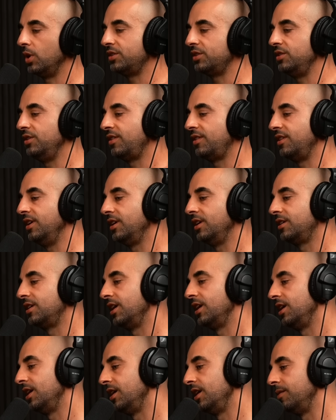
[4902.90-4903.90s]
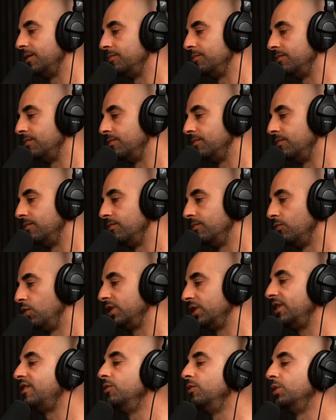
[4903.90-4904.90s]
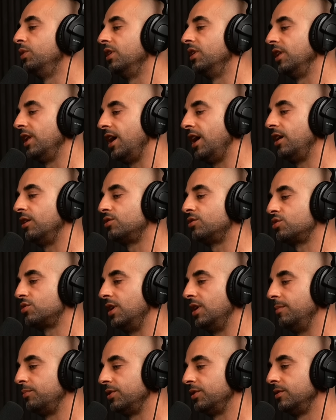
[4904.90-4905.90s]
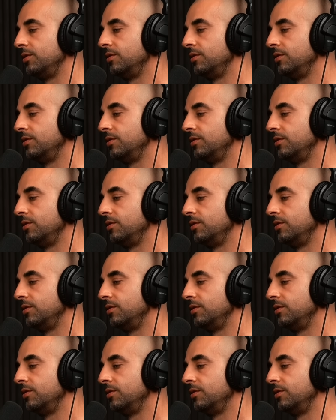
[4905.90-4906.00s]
do you think? What do you think would allow Trump